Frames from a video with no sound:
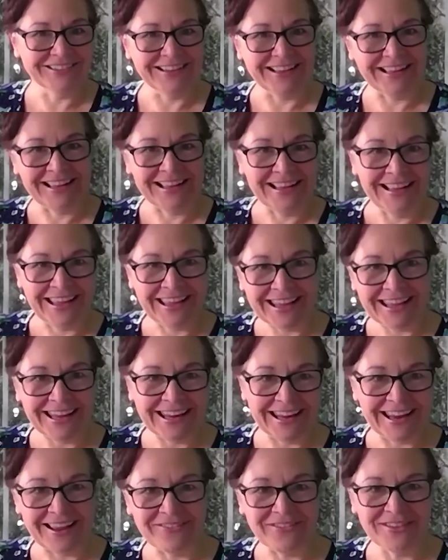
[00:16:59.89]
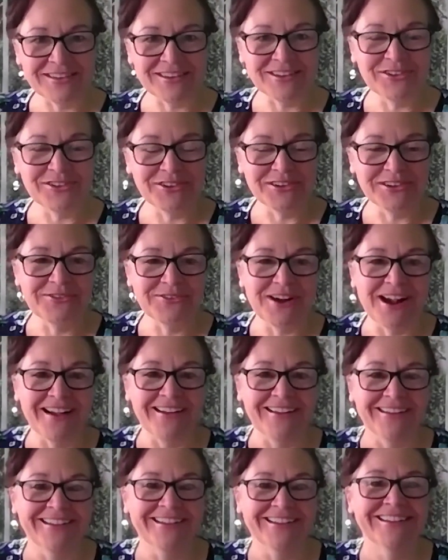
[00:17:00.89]
You're like, hey, haven't seen you in a
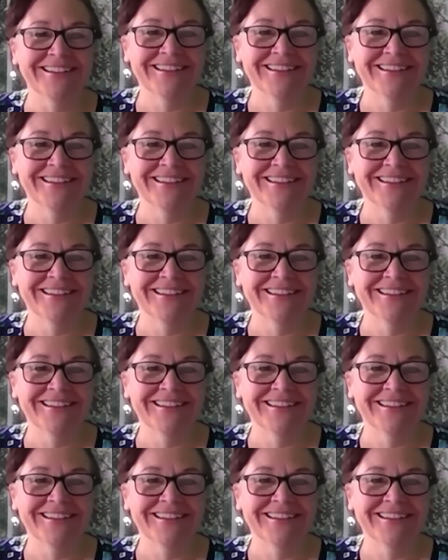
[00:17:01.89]
while.